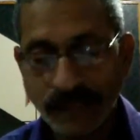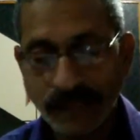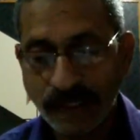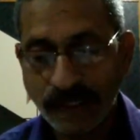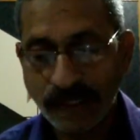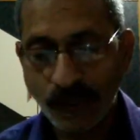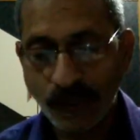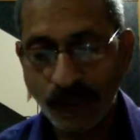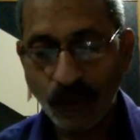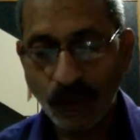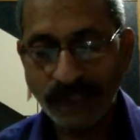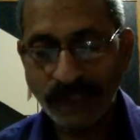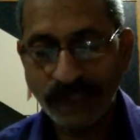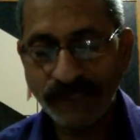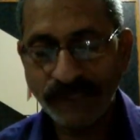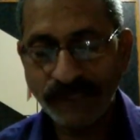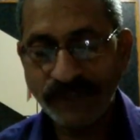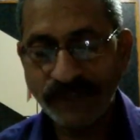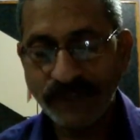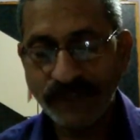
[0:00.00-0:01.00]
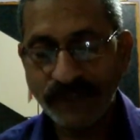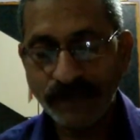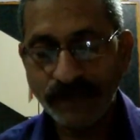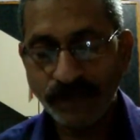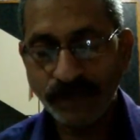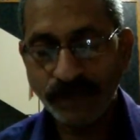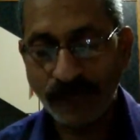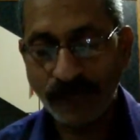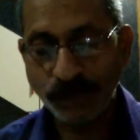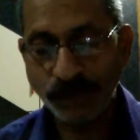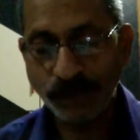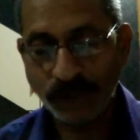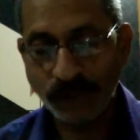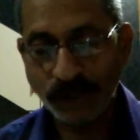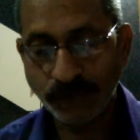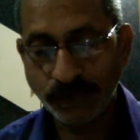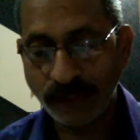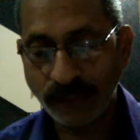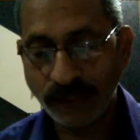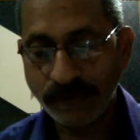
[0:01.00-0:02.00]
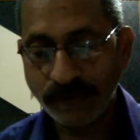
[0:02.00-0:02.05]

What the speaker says: Look at the figure 5.1.